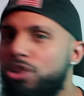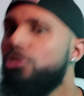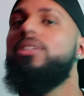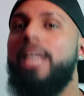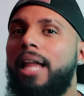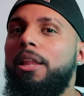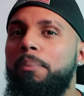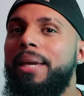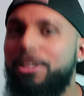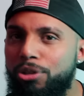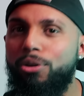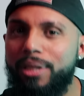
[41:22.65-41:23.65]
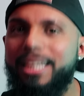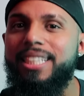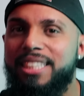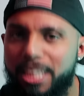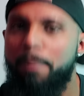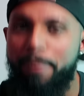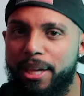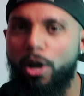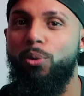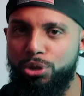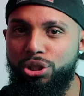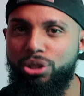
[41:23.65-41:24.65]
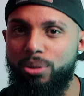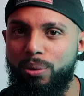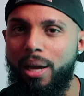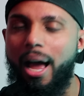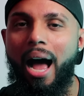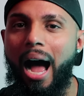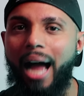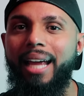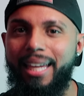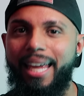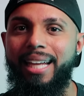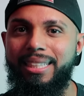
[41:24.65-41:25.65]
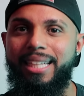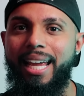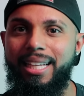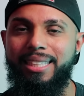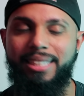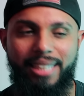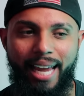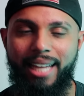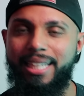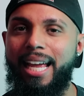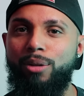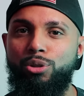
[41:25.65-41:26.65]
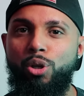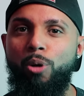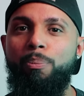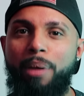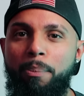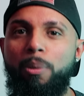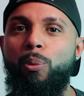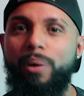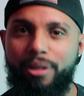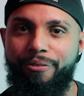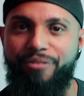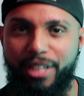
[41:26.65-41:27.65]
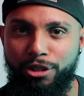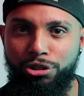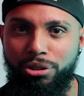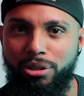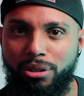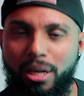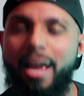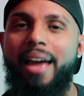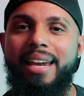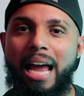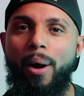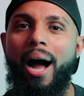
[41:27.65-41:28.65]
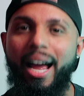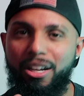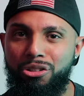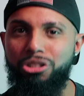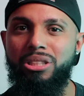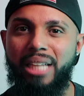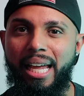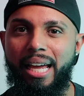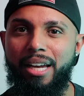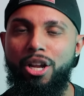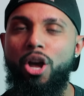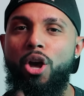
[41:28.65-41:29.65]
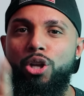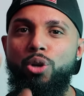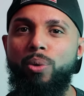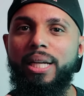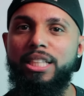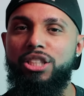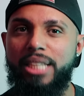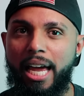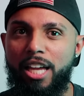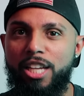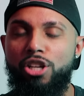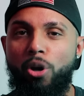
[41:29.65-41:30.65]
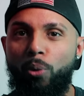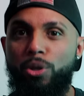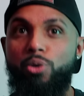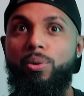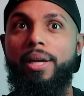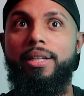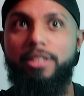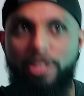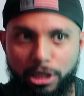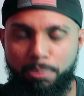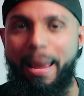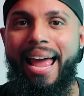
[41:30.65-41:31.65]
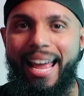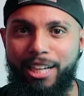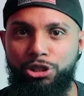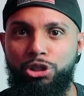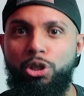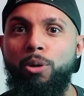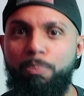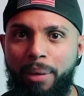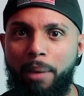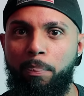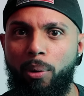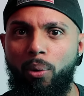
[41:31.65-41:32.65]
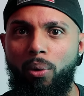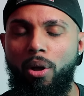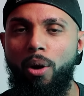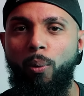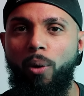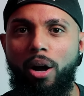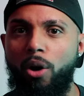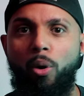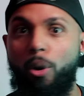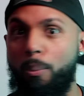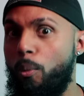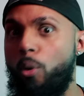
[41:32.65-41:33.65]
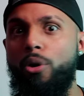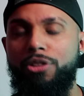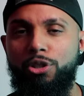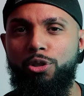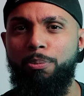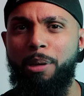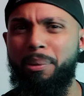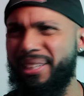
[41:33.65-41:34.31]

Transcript: You're telling me during the symbiote suit, I can't take down 2 people with a finisher? Now, I understand you can smash 2 people or more than 2 people.